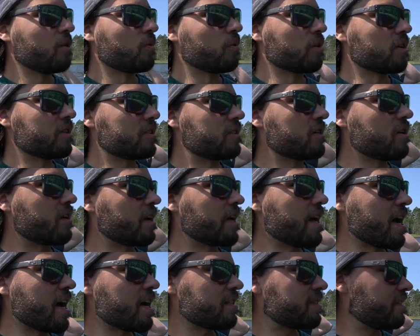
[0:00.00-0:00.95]
we're gonna start
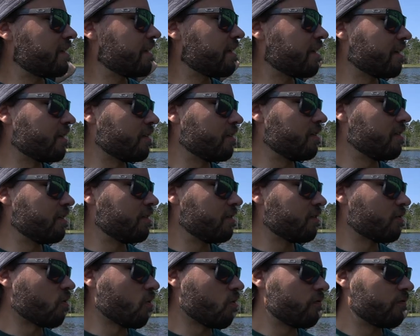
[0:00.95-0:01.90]
casting and
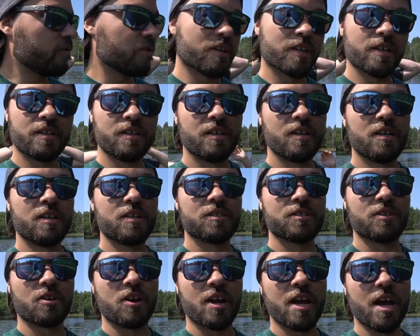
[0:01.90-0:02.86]
hopefully
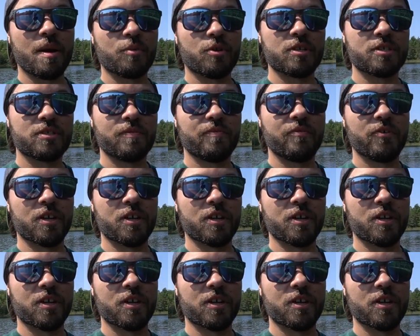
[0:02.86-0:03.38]
start hammering some